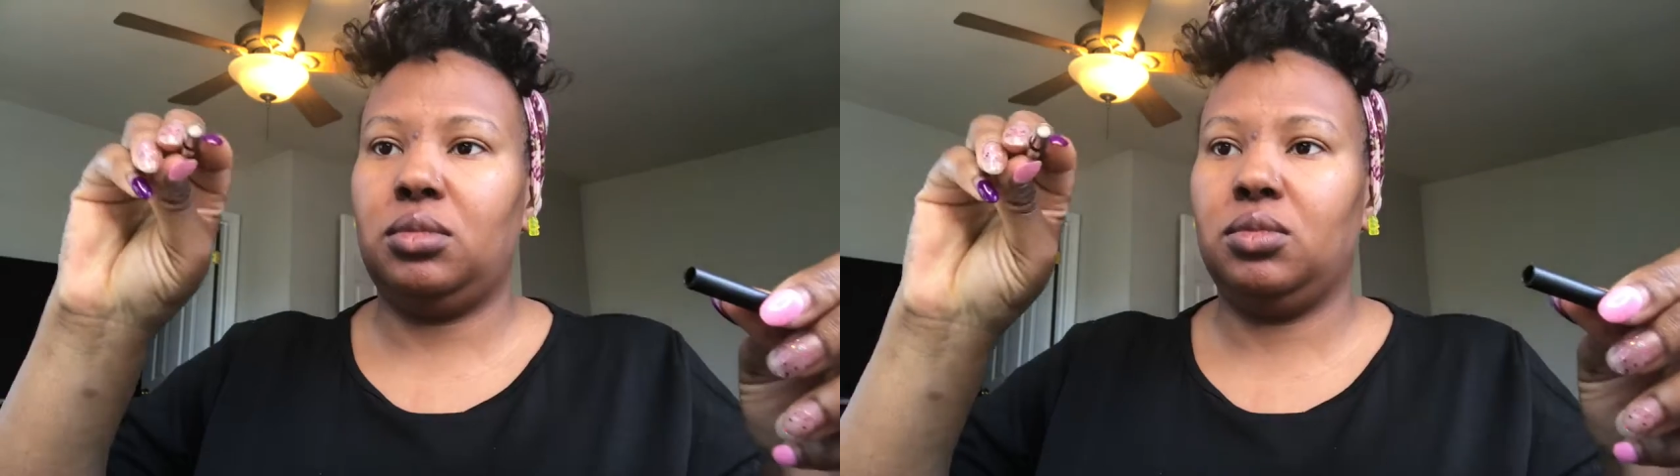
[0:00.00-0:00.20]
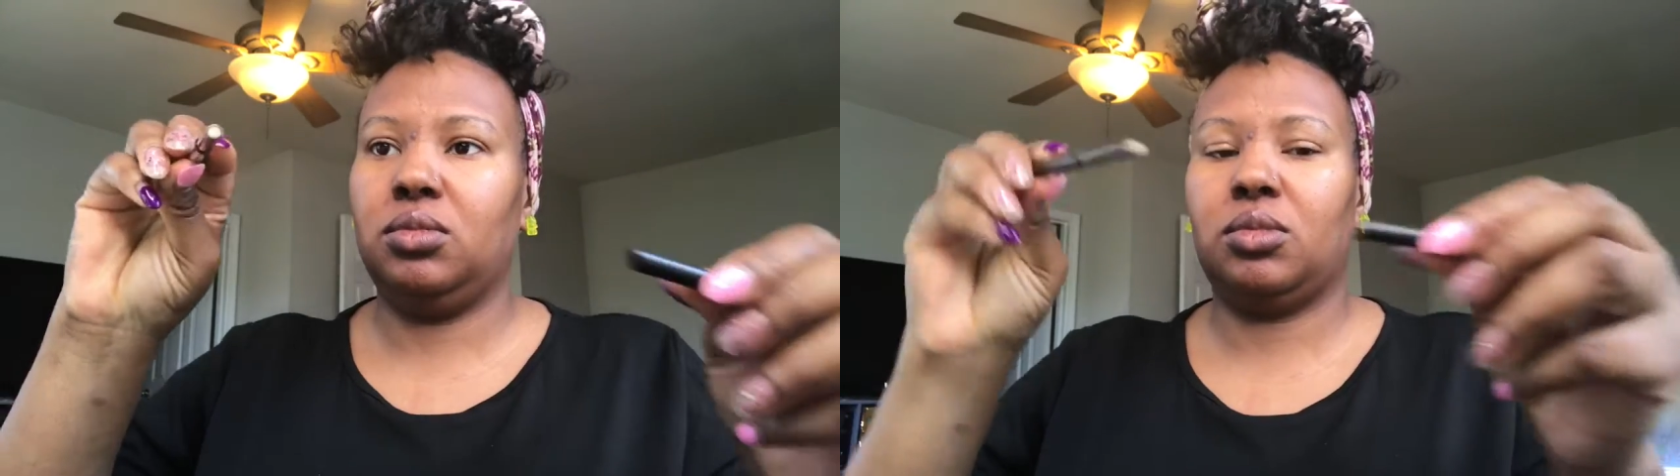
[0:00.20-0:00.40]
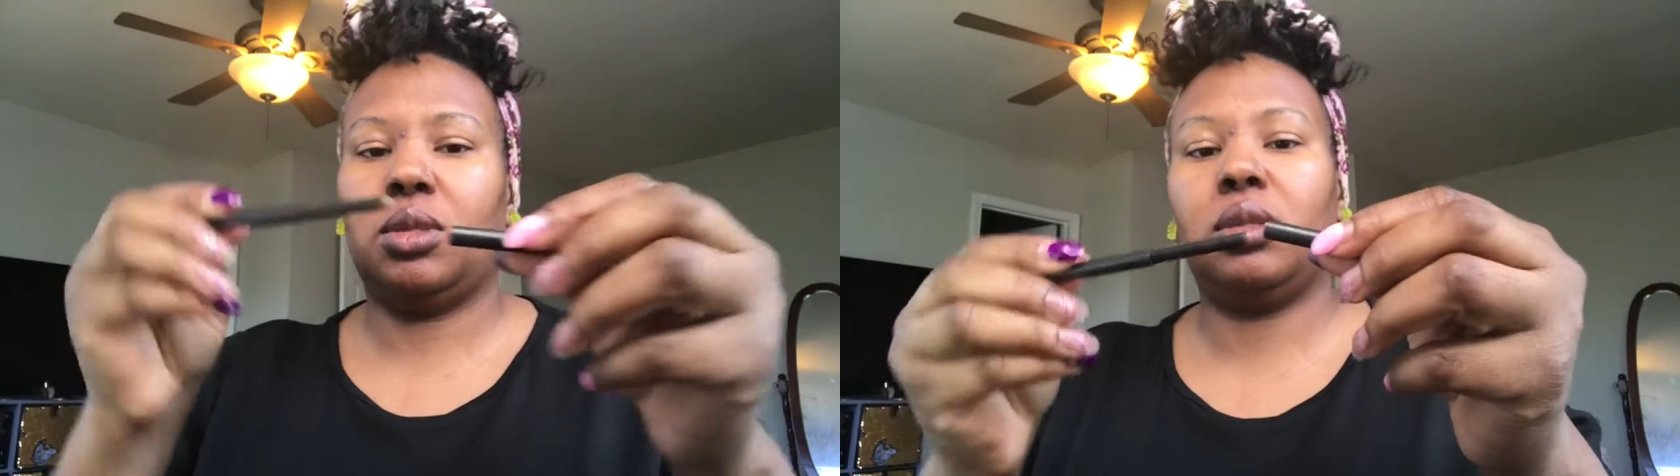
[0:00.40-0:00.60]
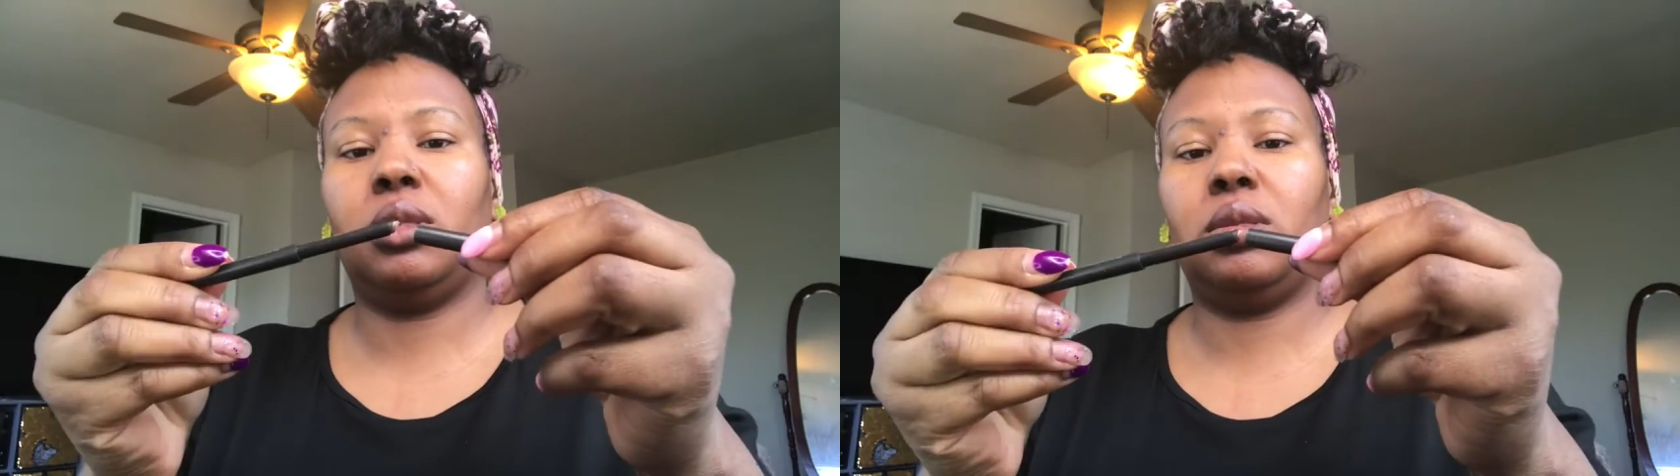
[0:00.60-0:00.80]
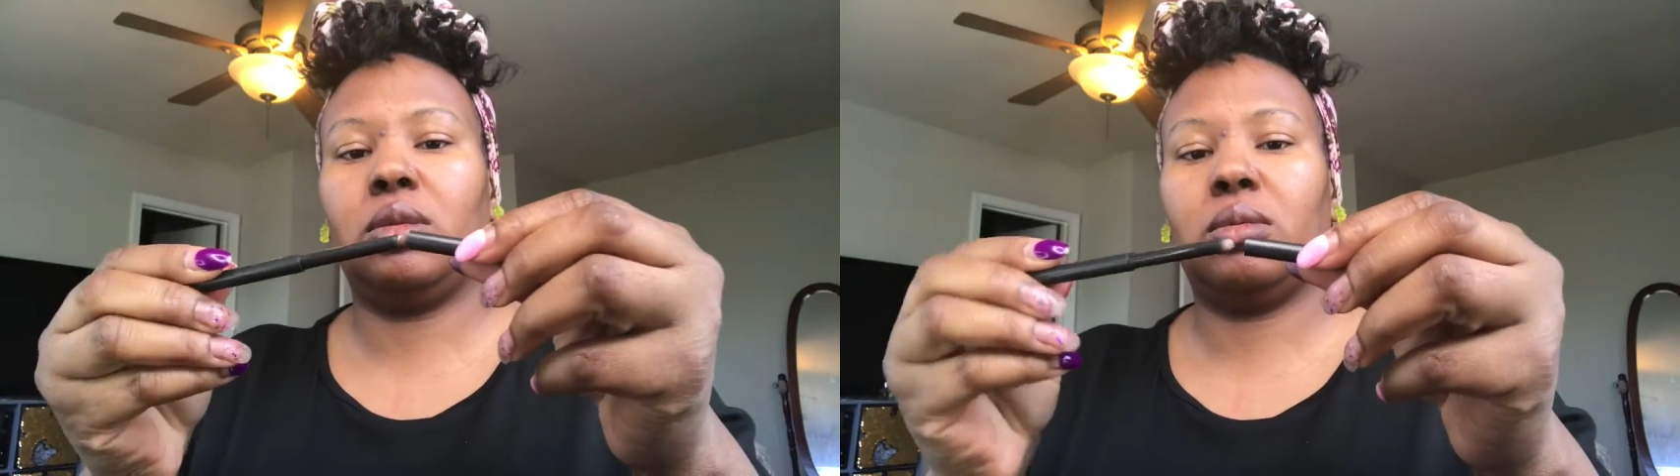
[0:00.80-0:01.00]
or something like
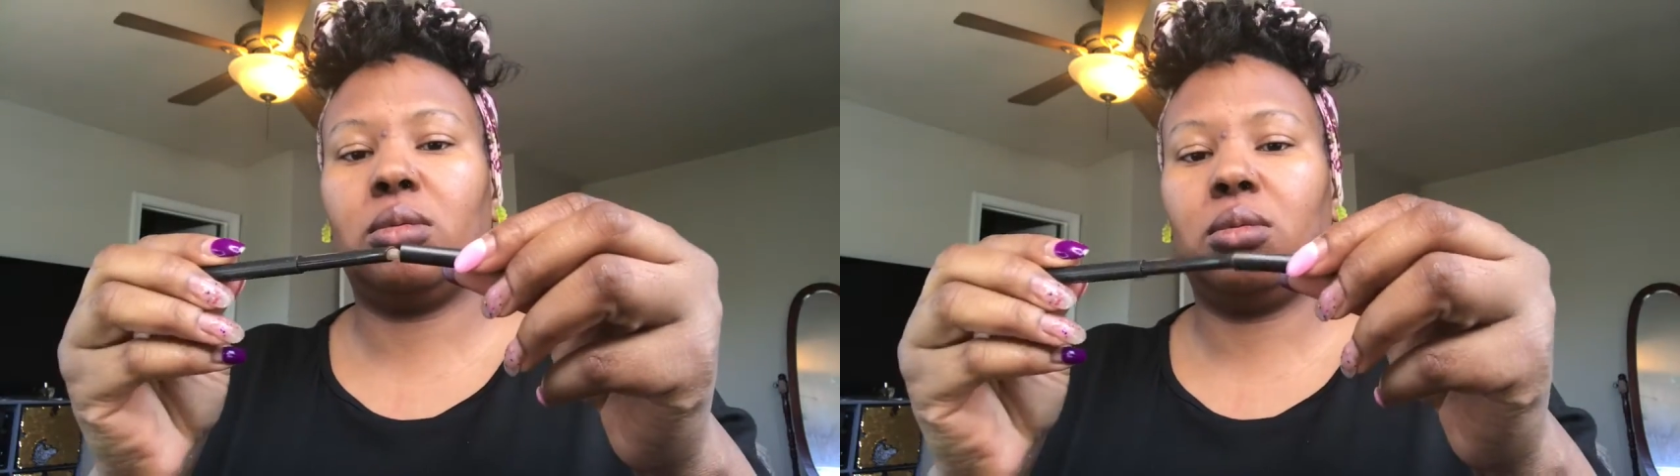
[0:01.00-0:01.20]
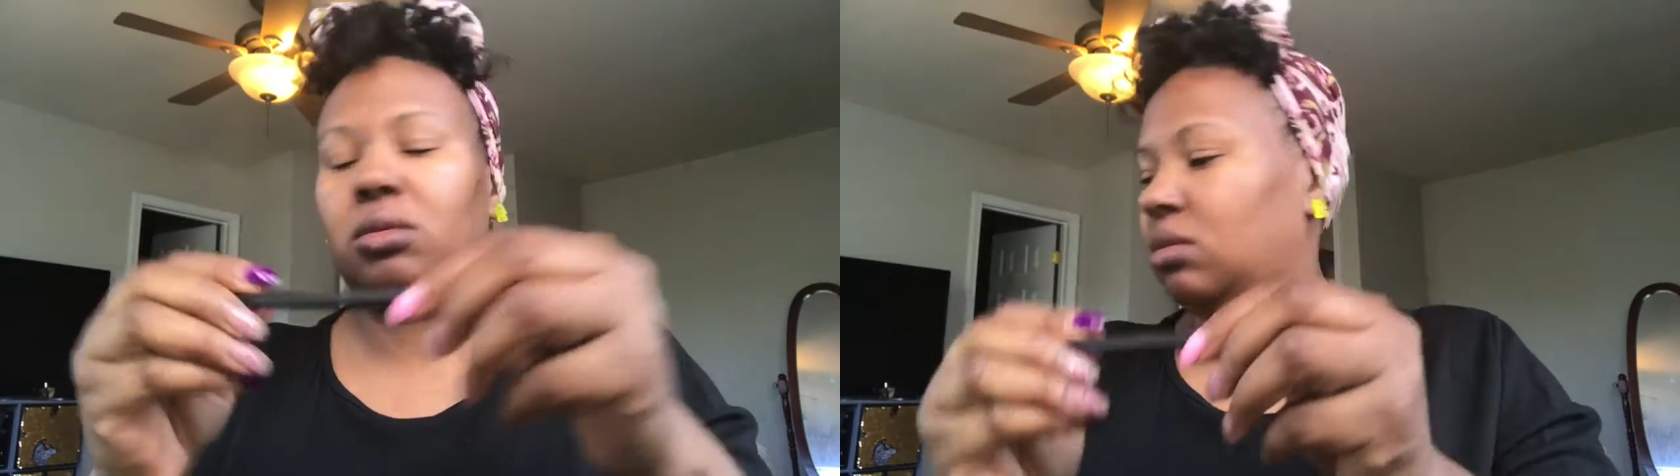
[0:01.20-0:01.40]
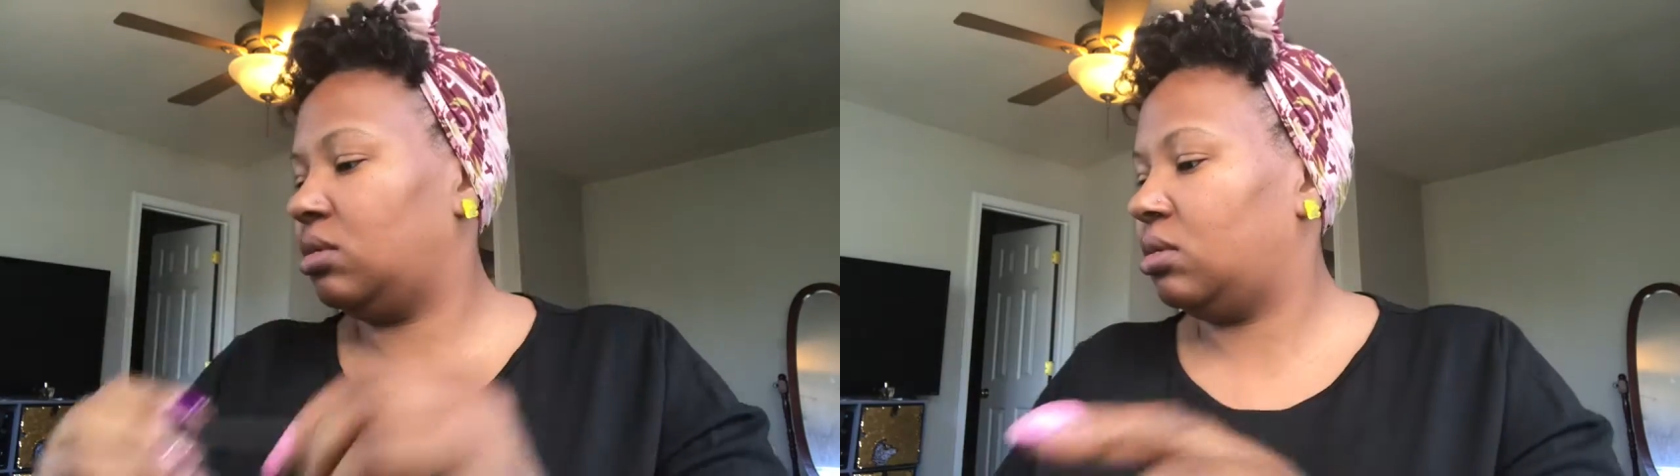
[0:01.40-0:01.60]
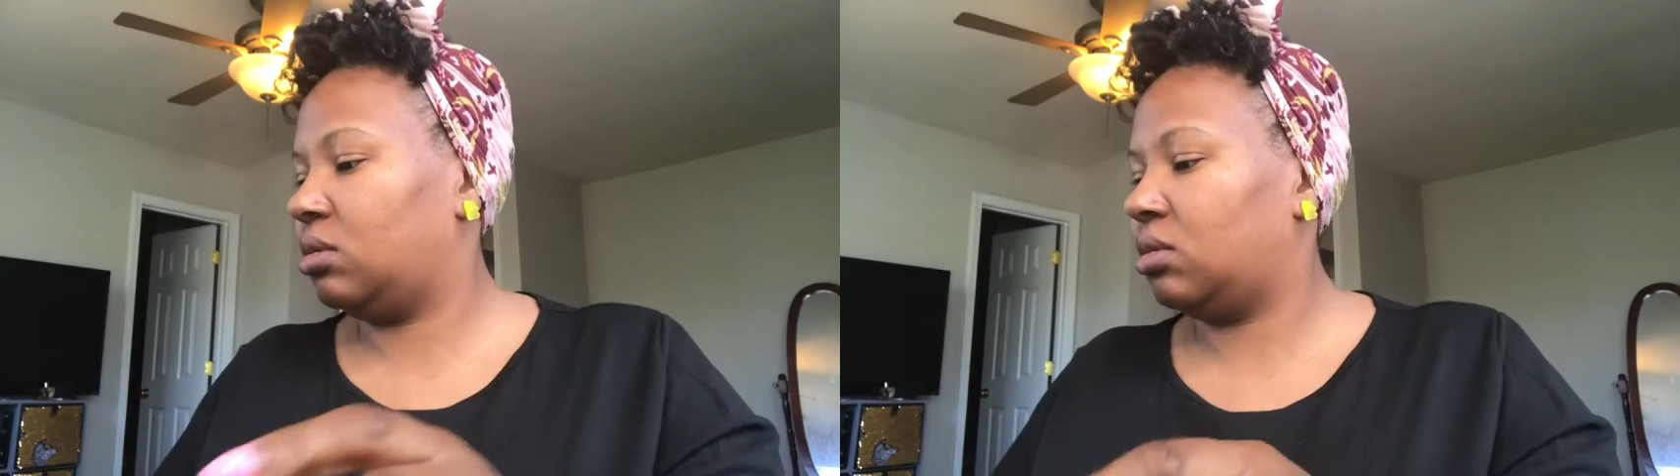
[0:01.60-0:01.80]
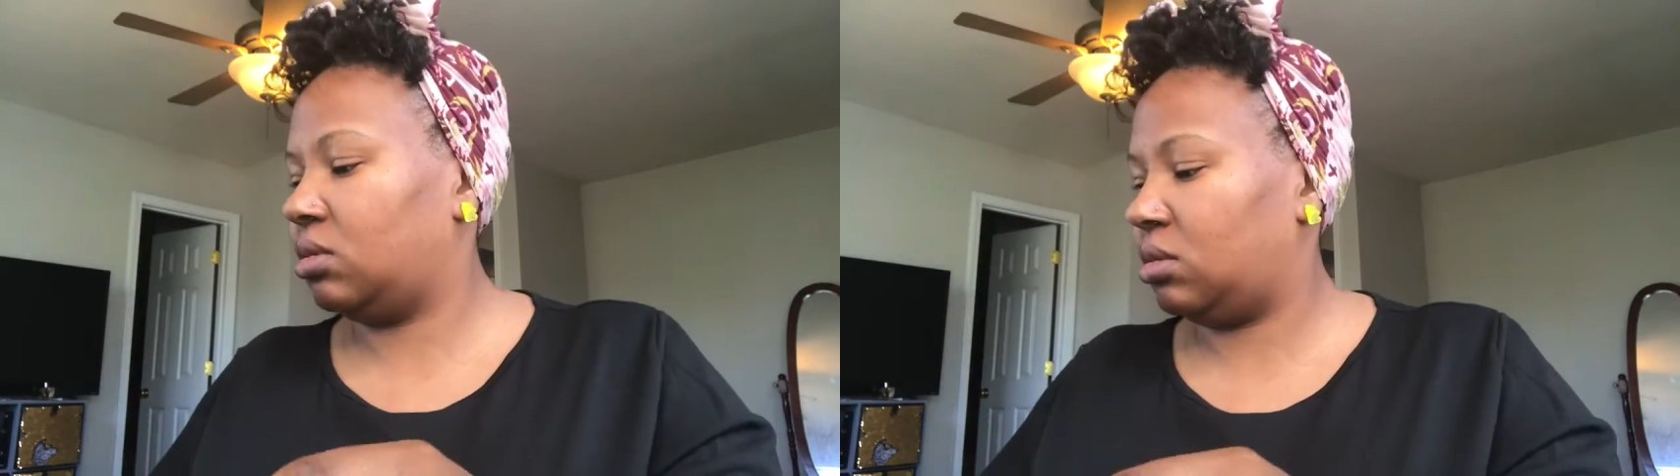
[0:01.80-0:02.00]
that. But it's by
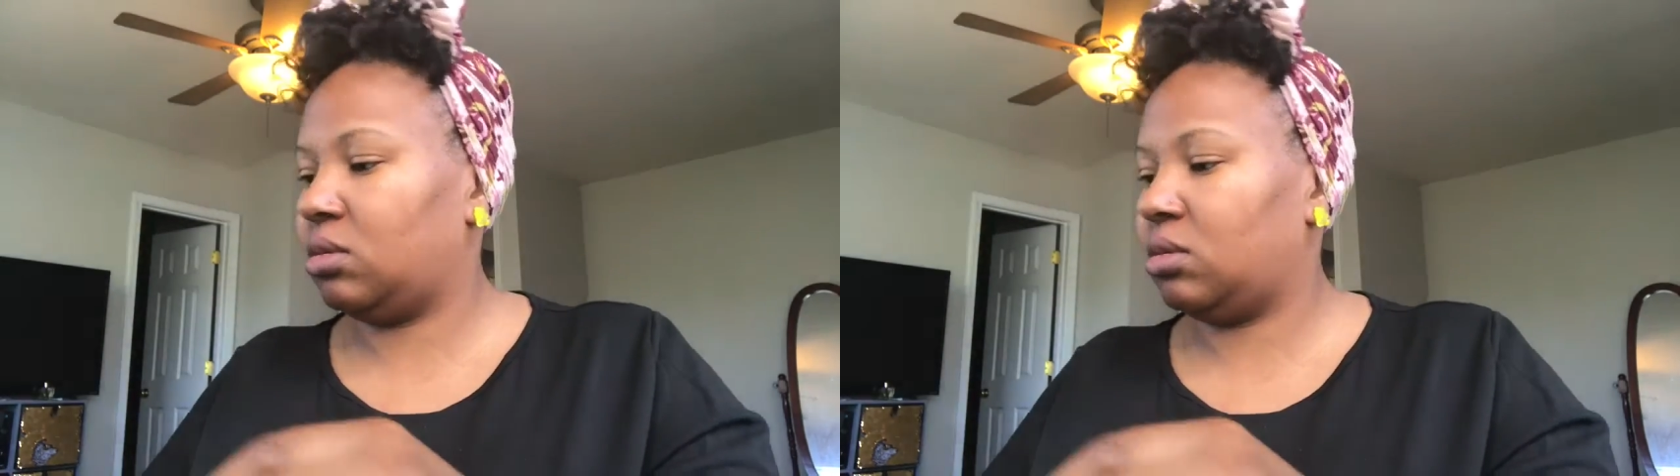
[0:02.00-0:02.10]
MAC.